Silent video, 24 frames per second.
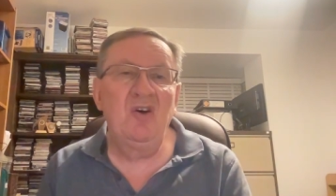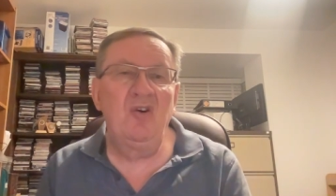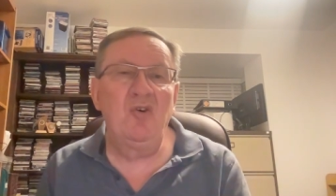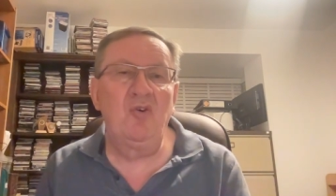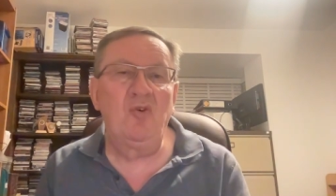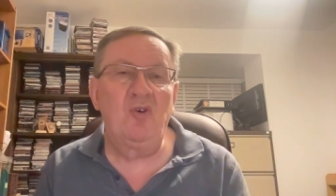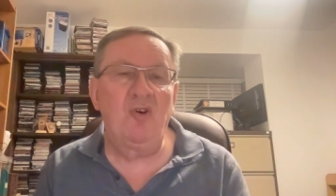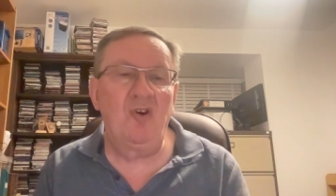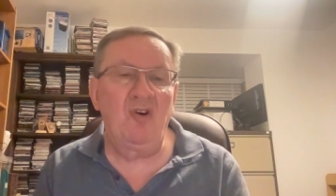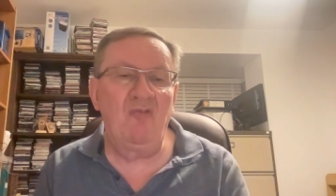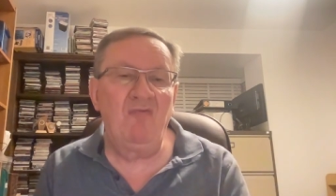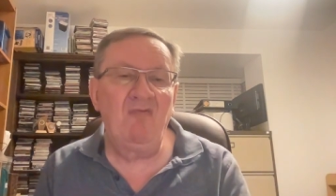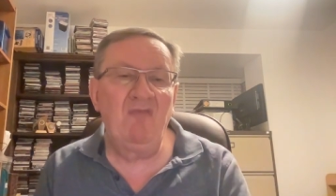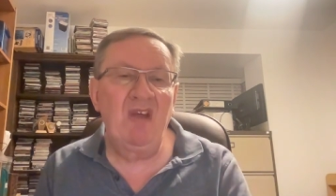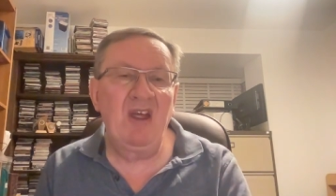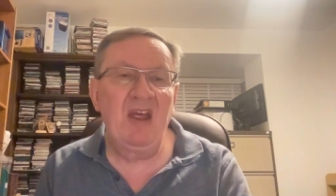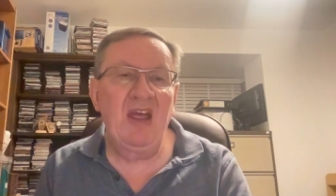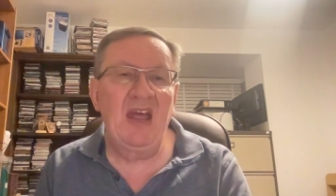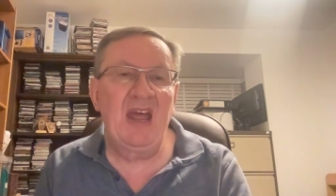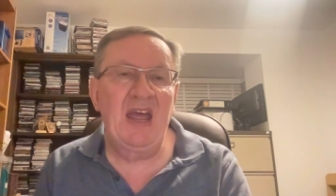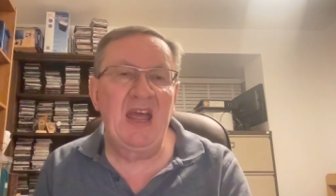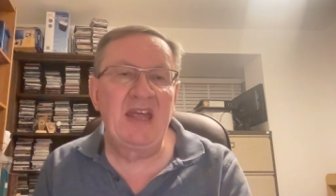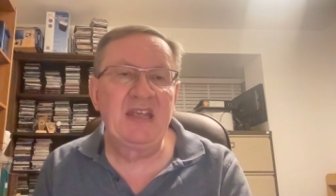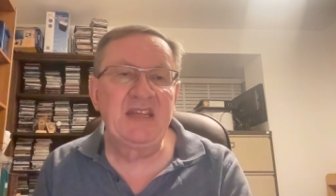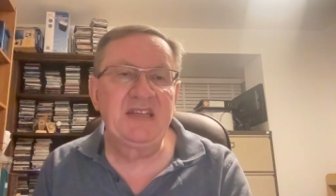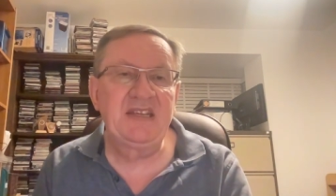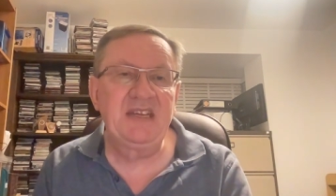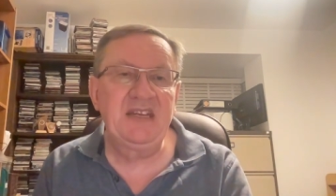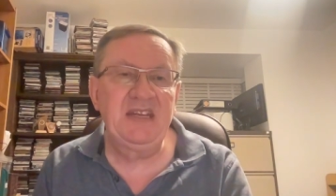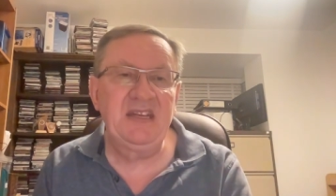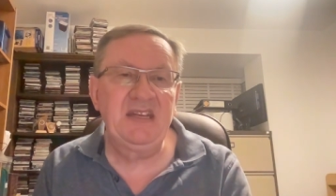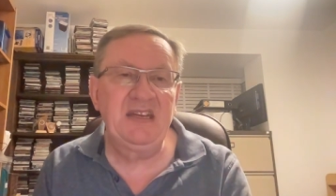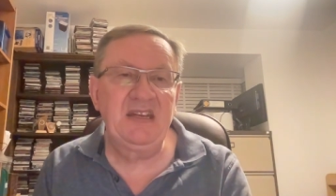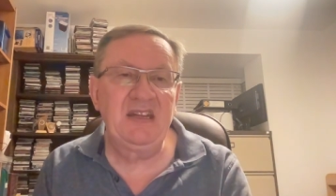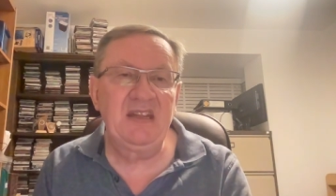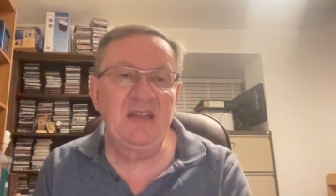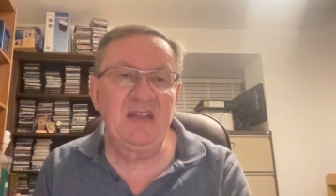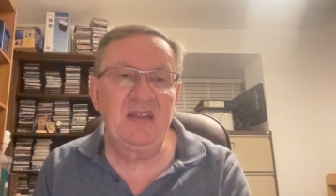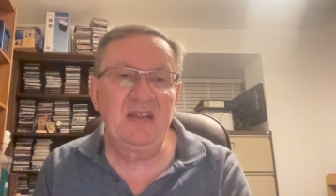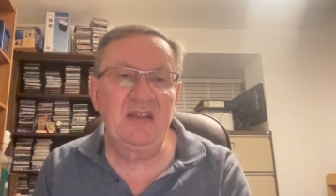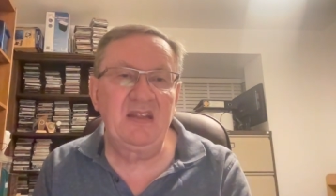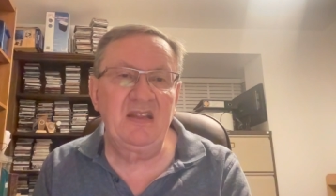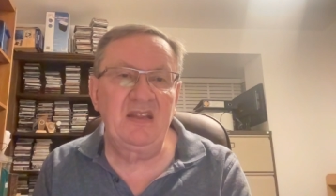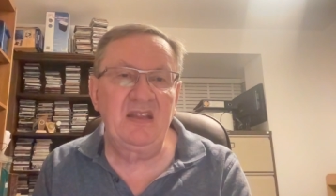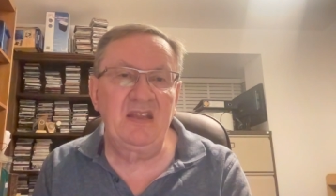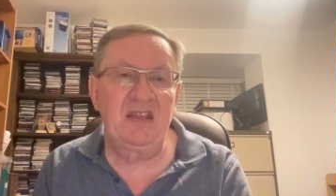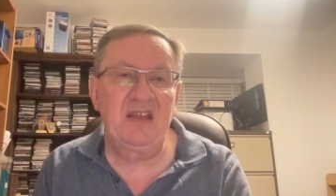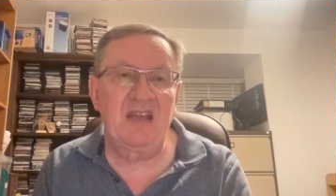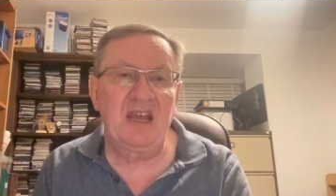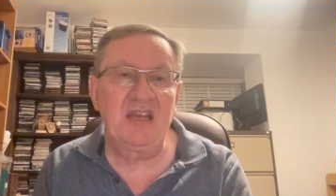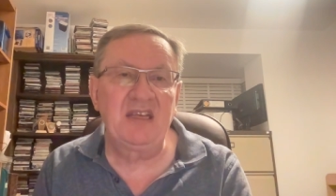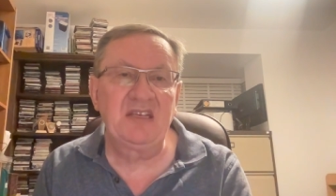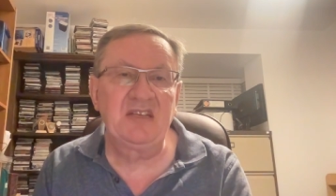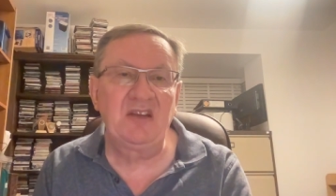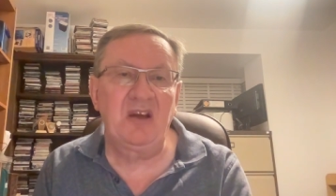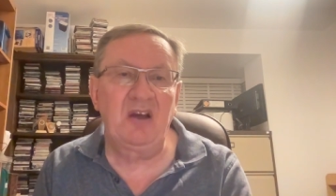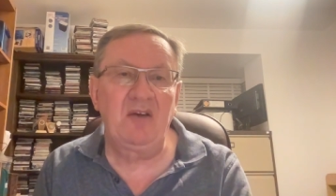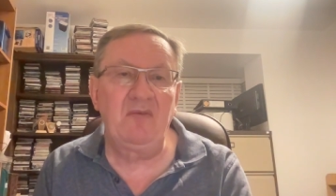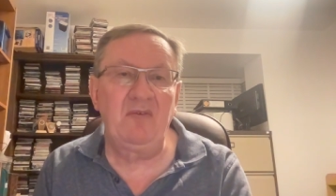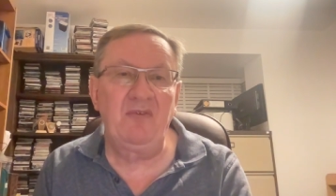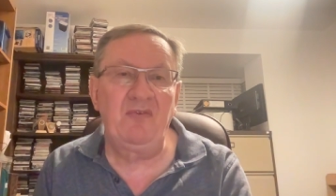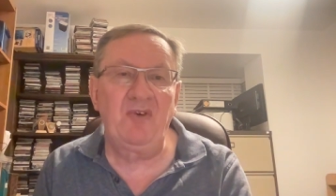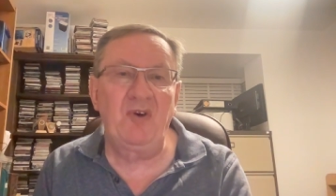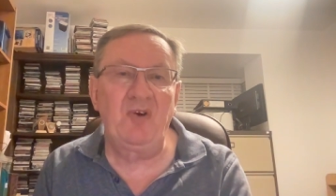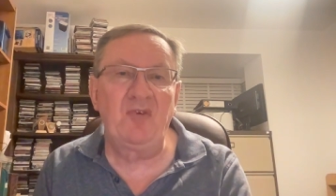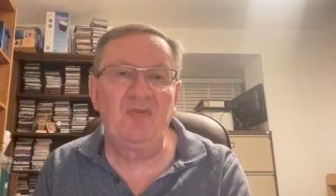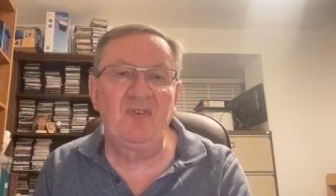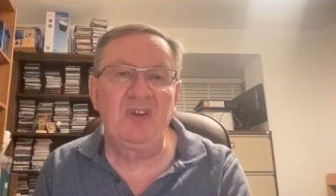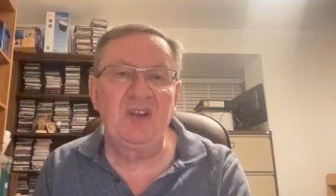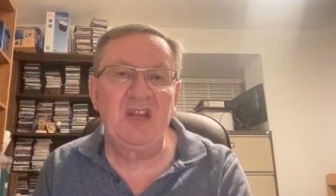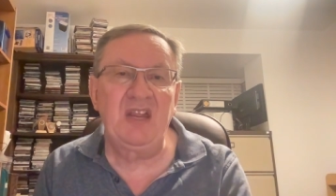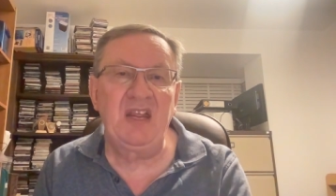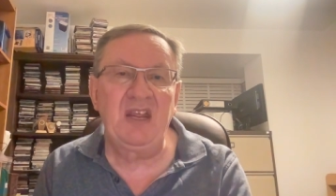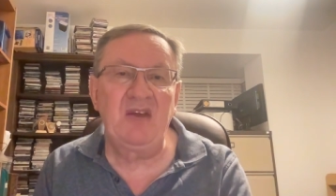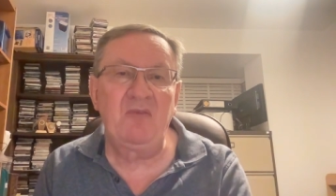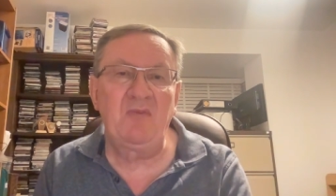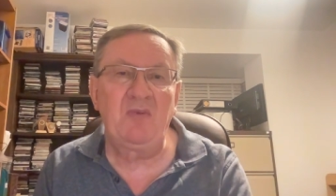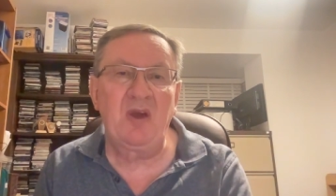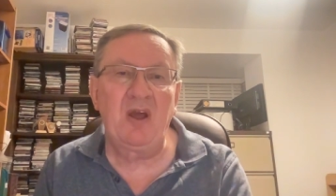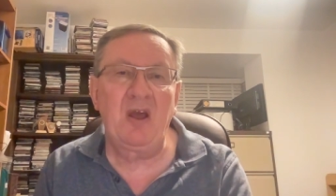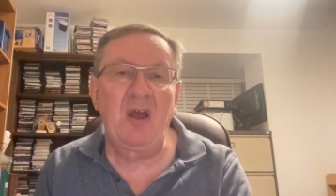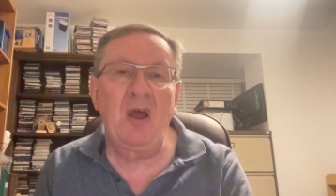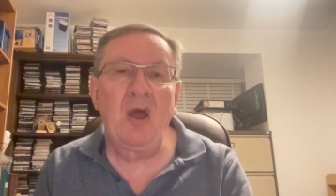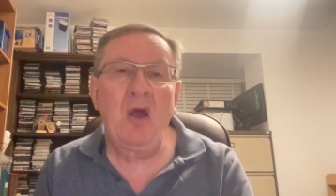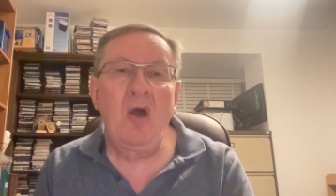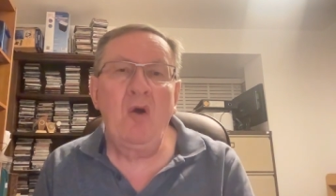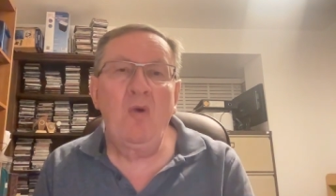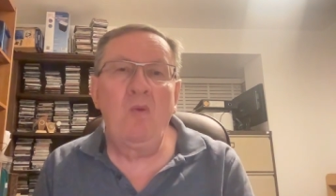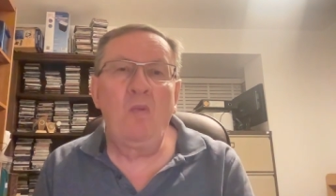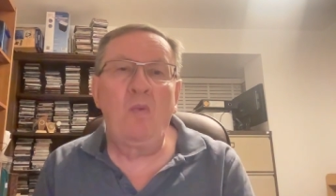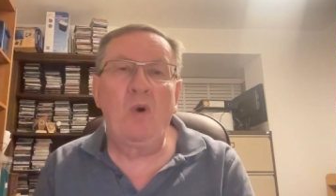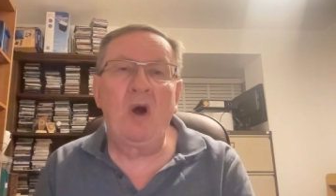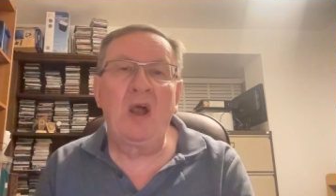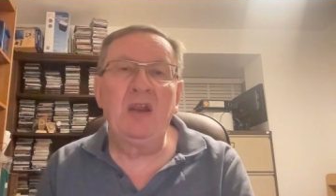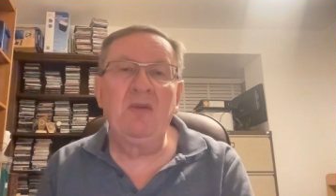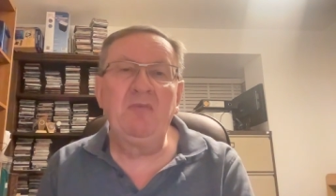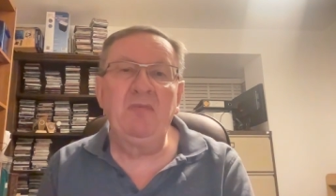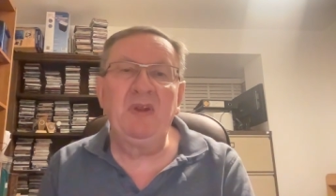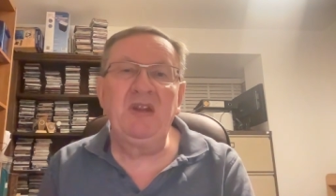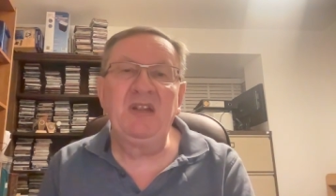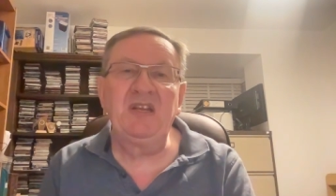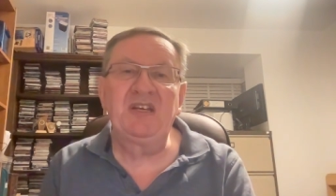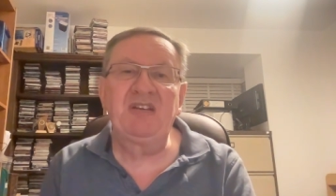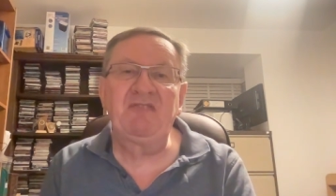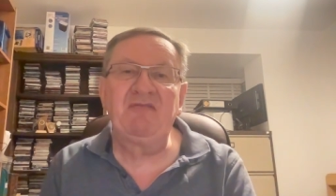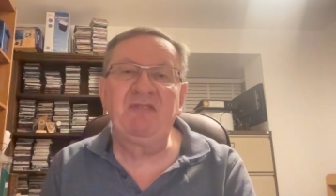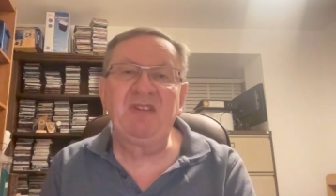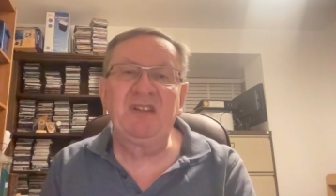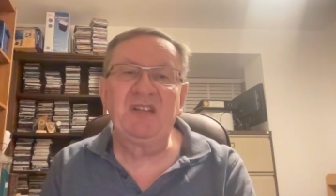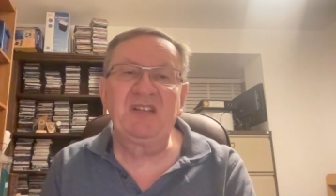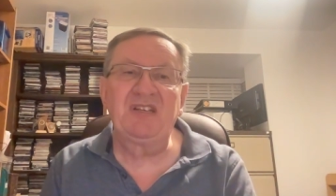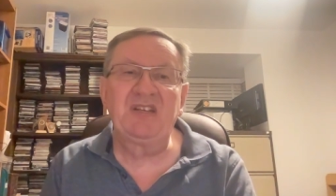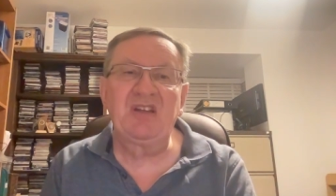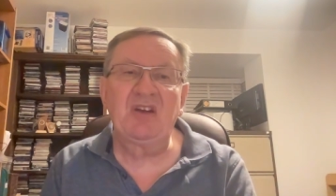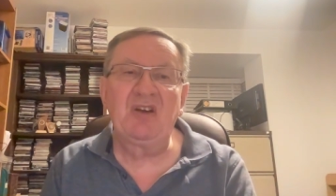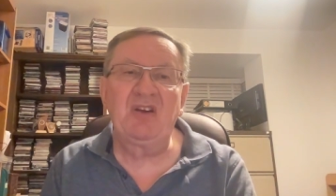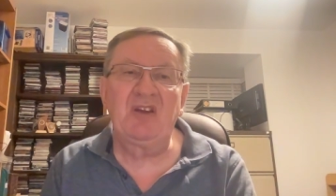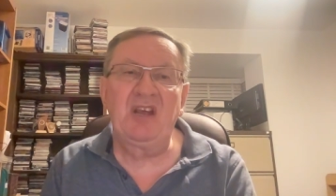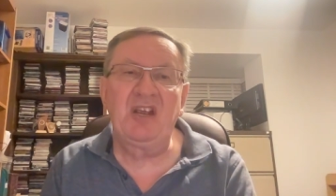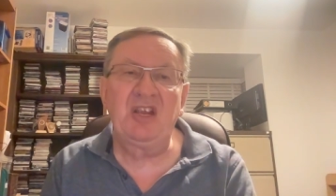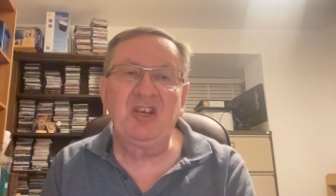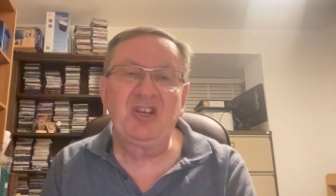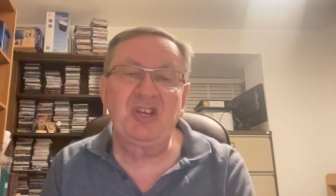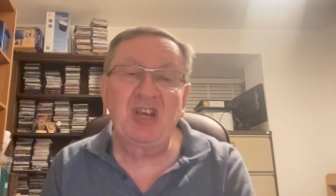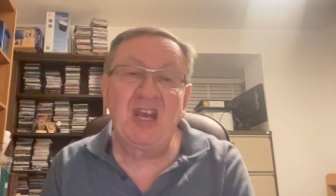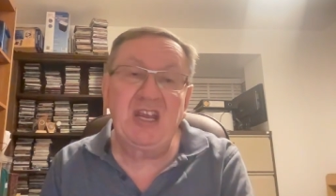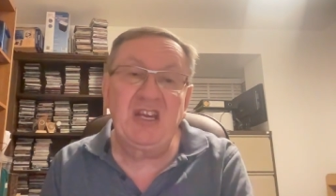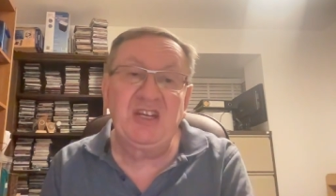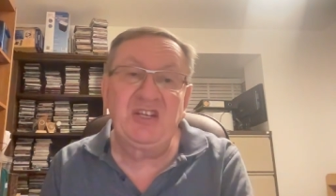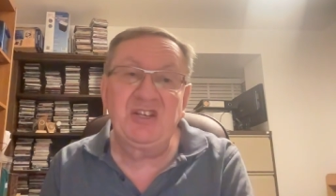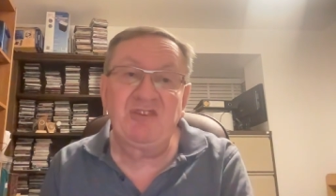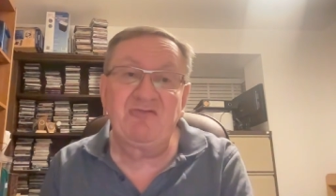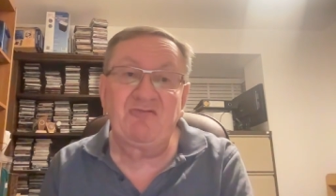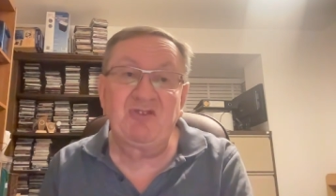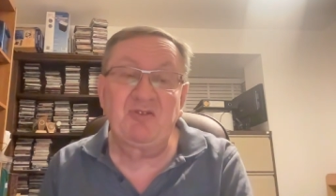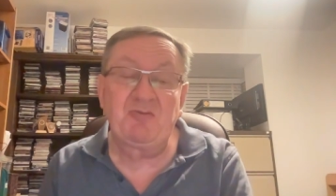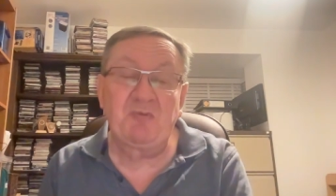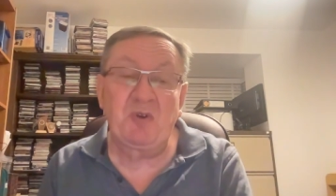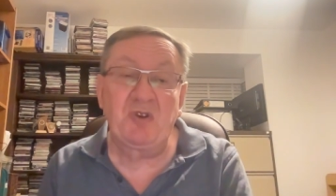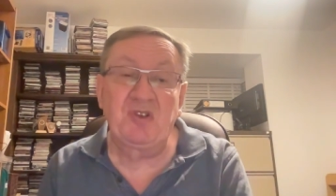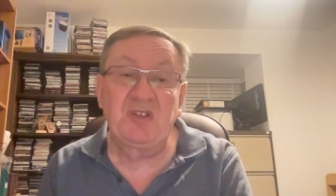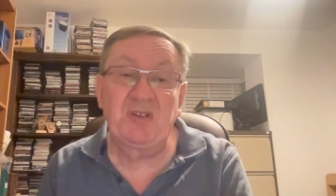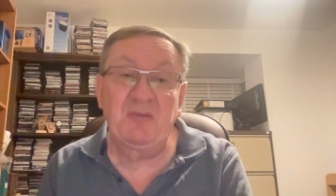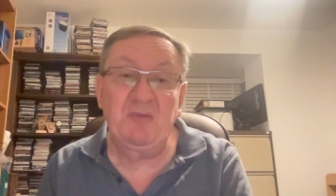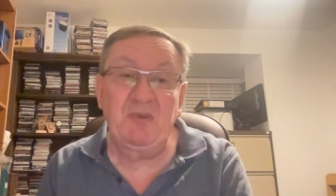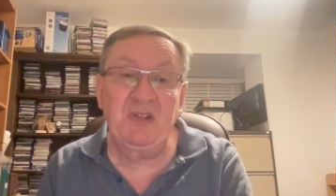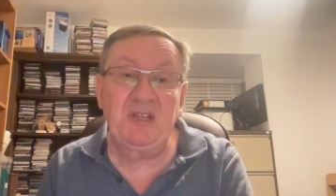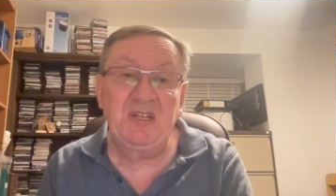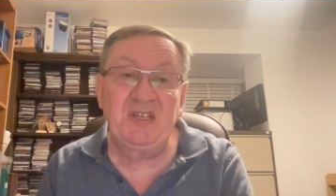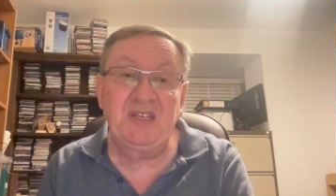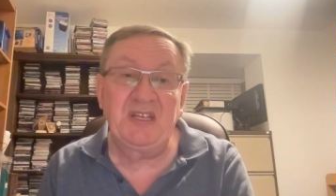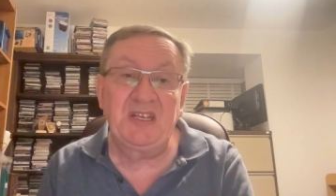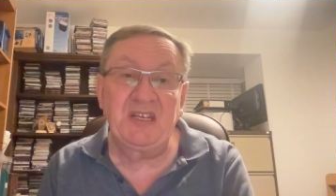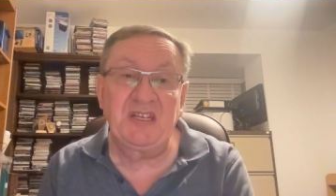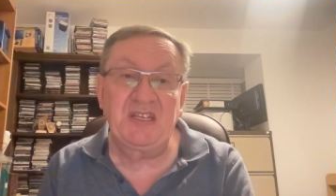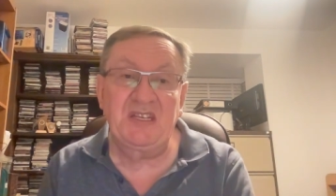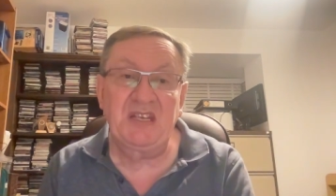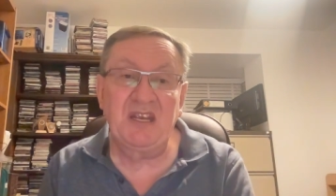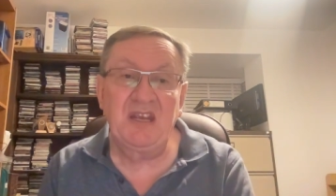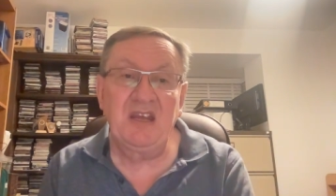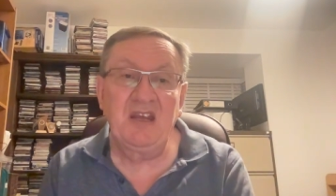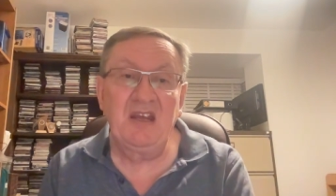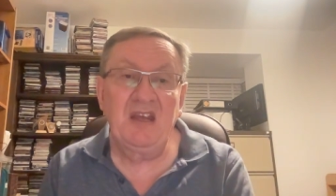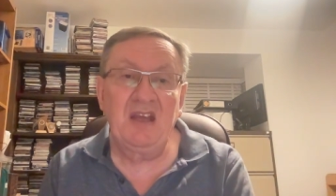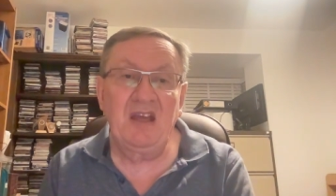or as in the case I'm involved in here, where one minister in the circuit changes responsibilities